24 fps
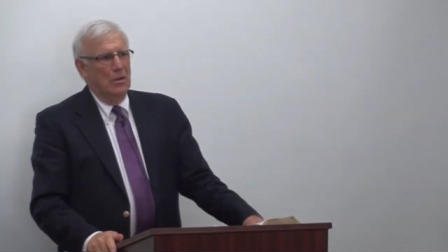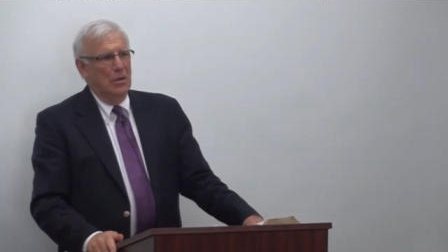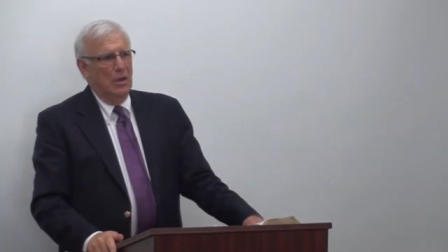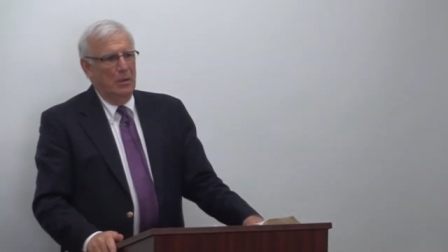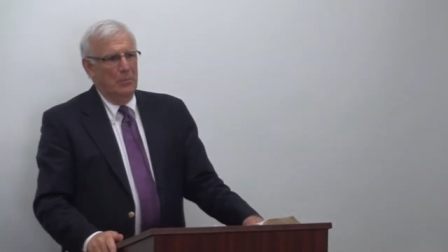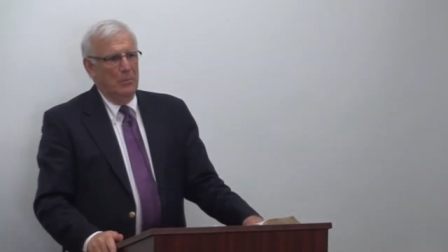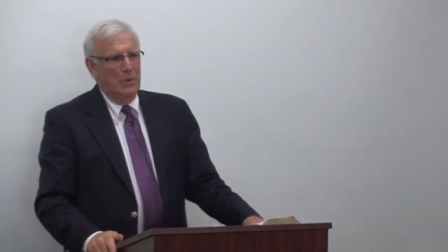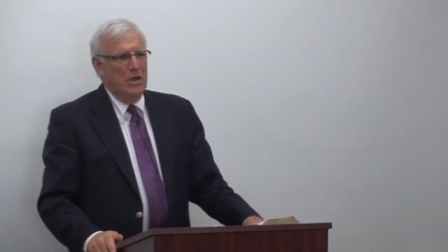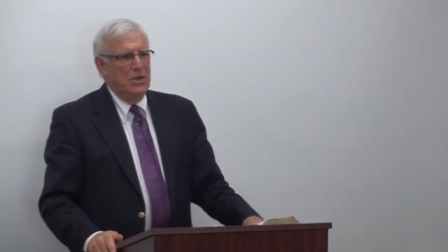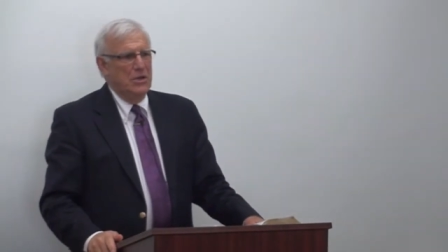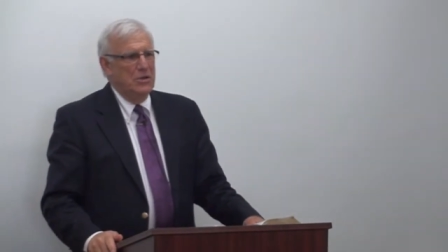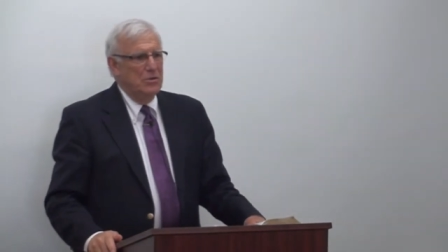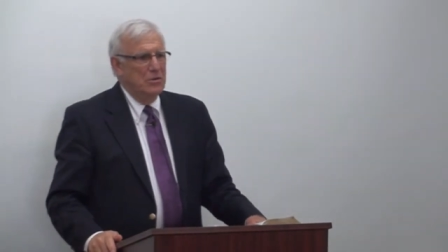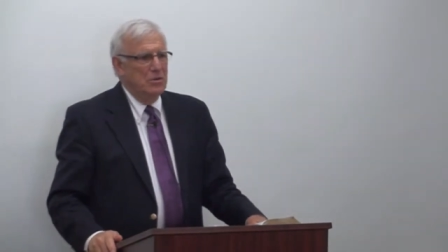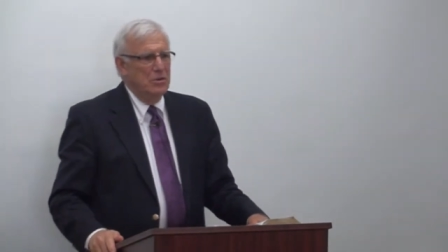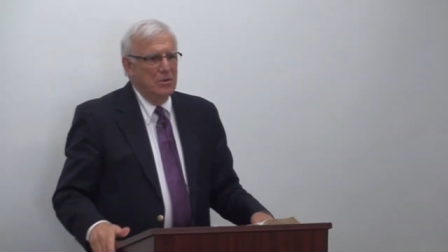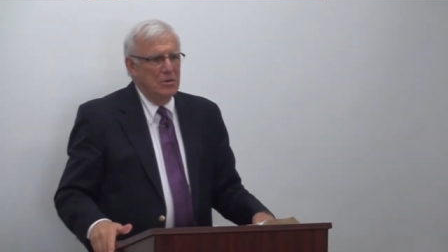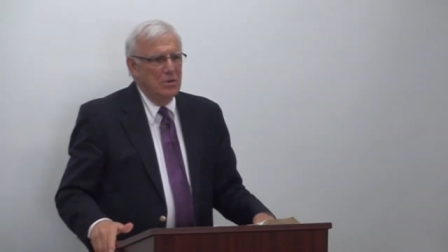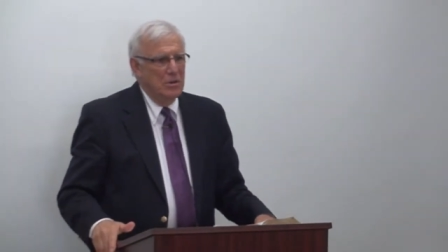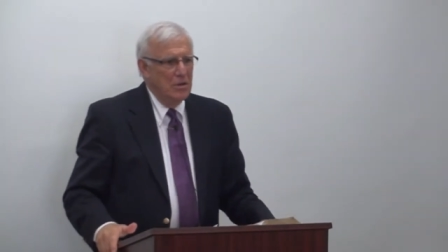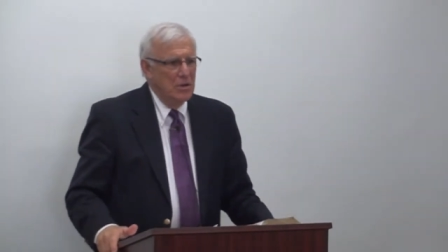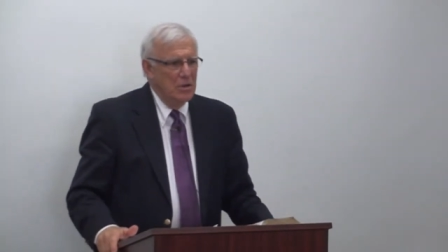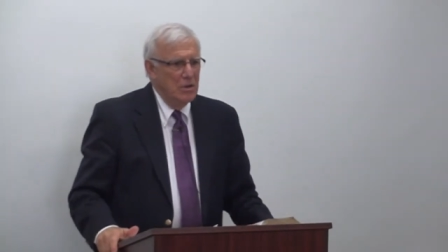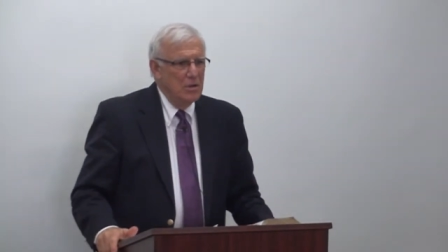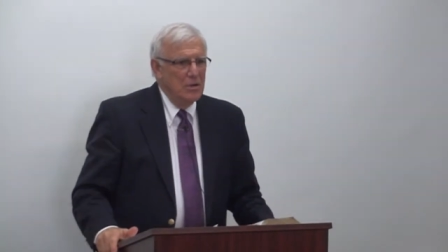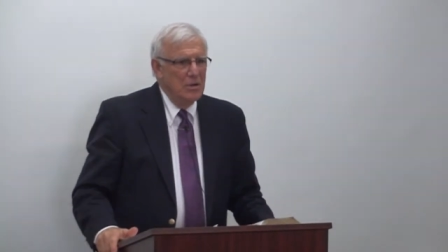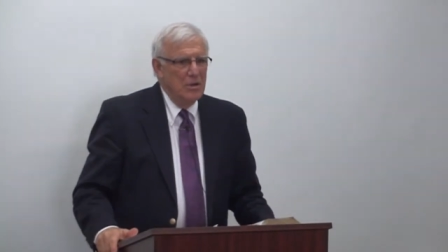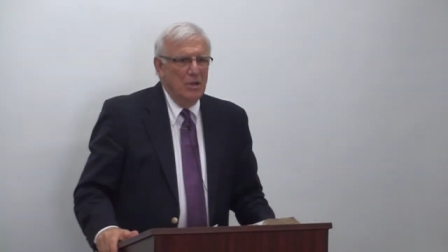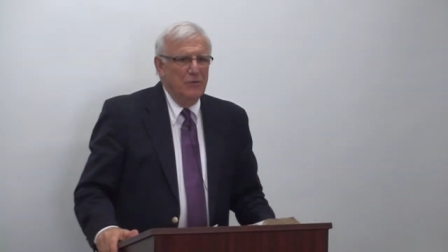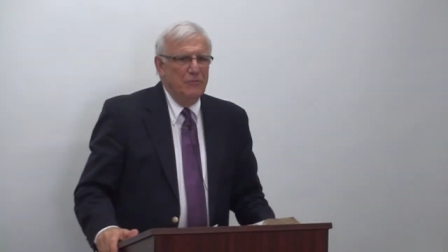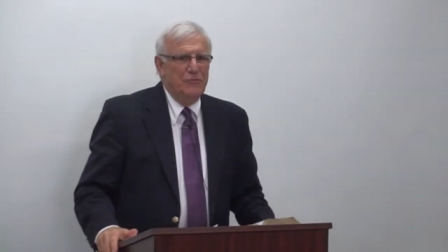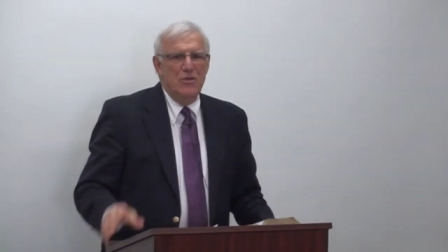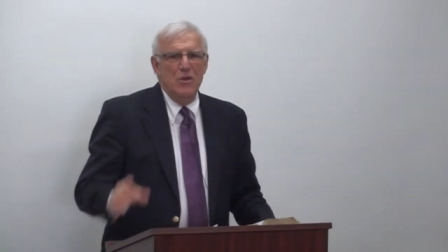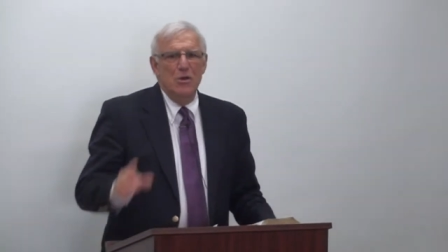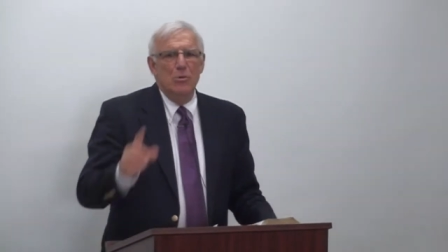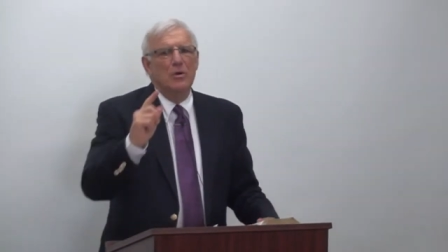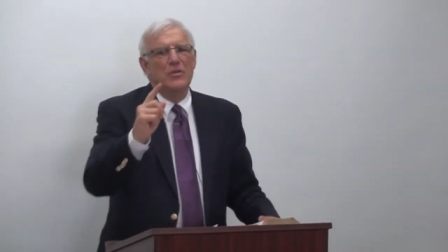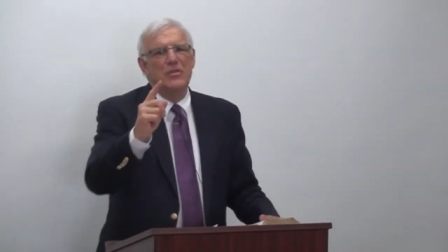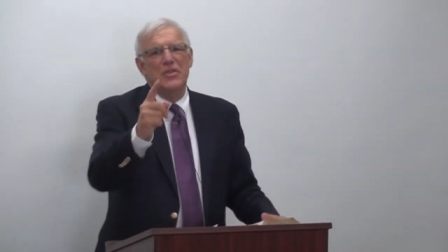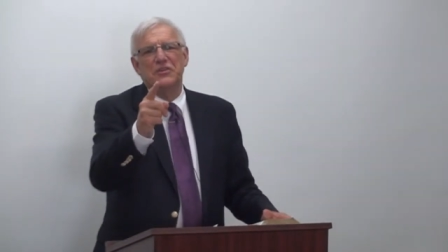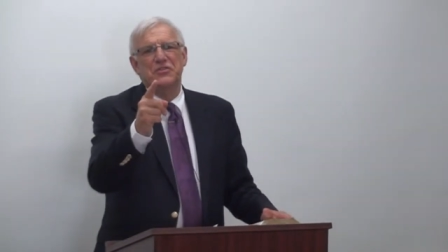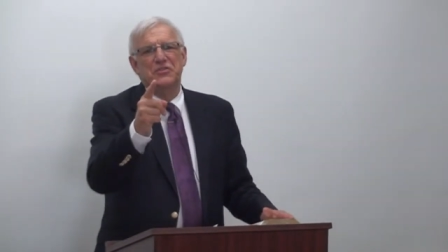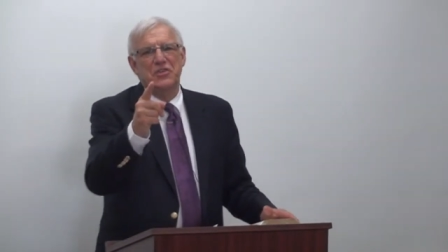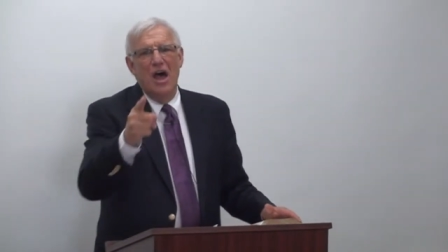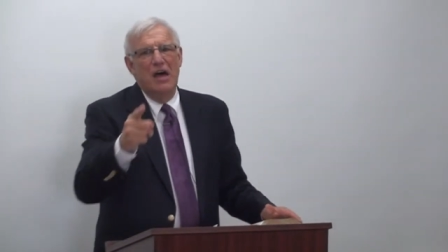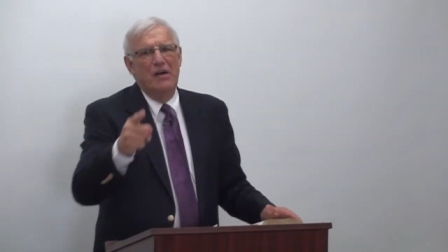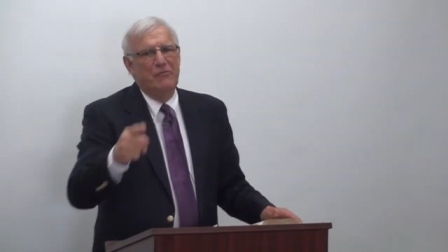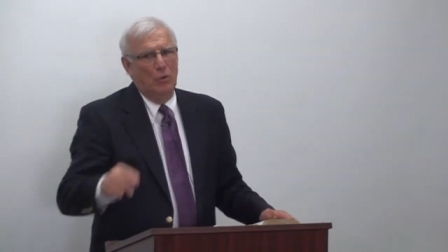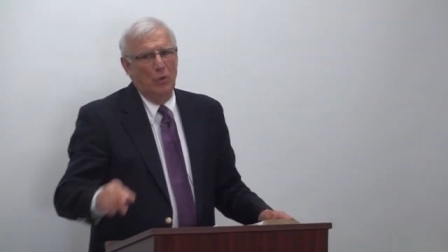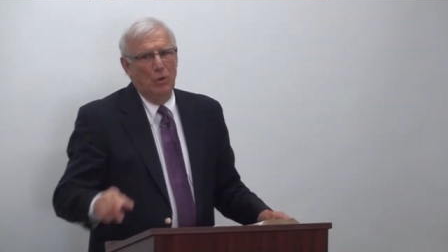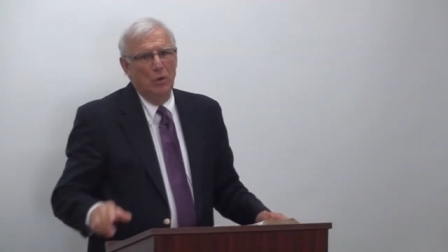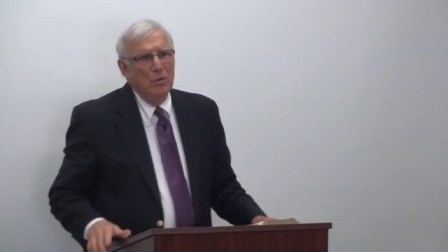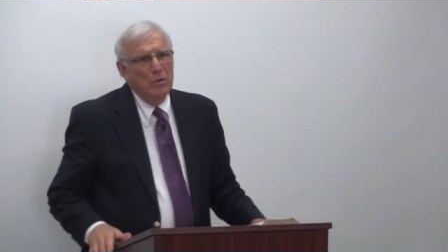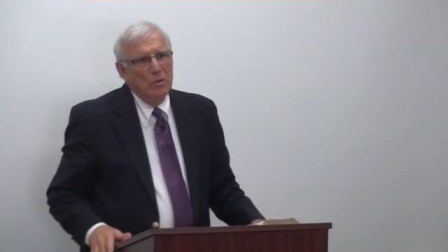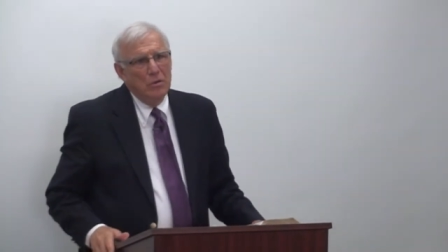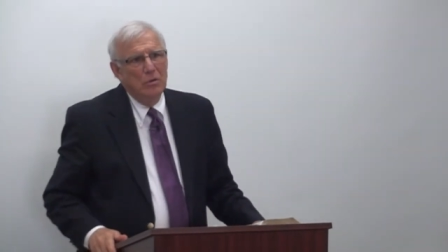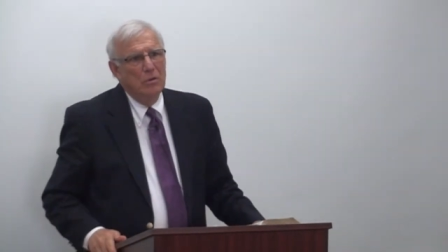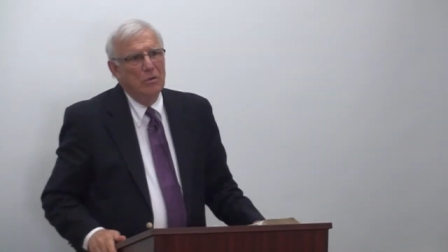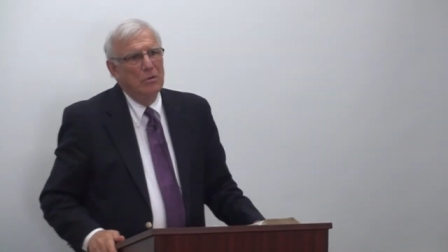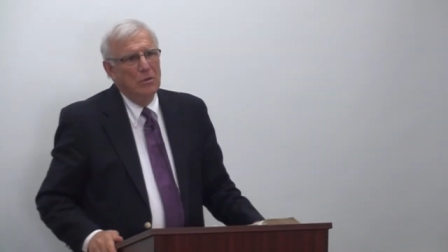I mean, if you were the devil,